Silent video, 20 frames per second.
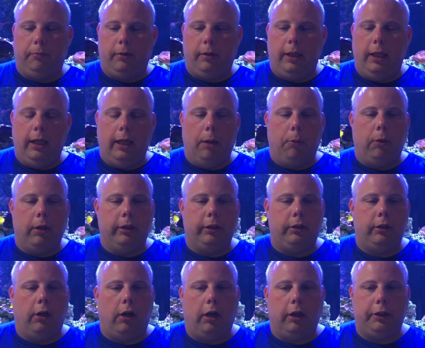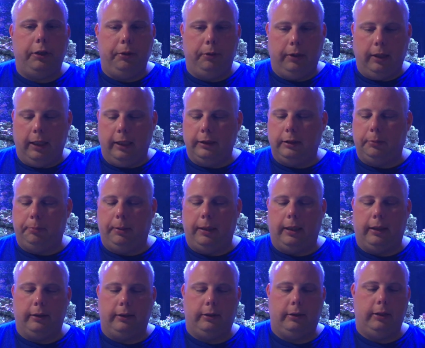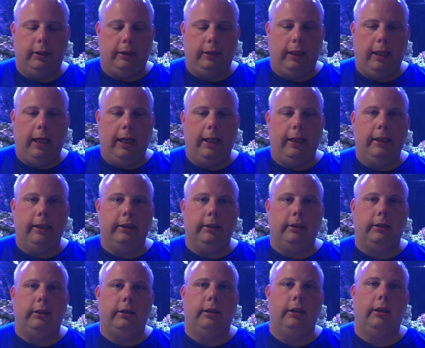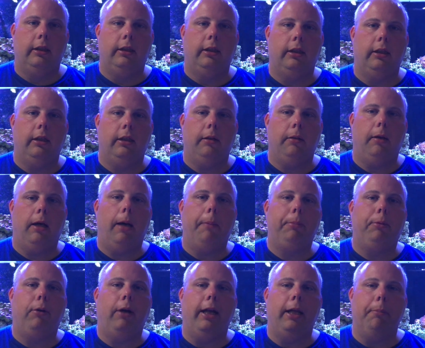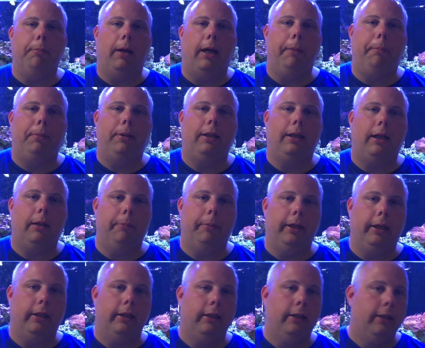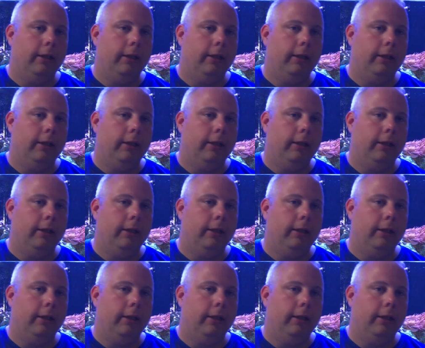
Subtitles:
thing I want to talk to you guys about today is upgrading my plumbing.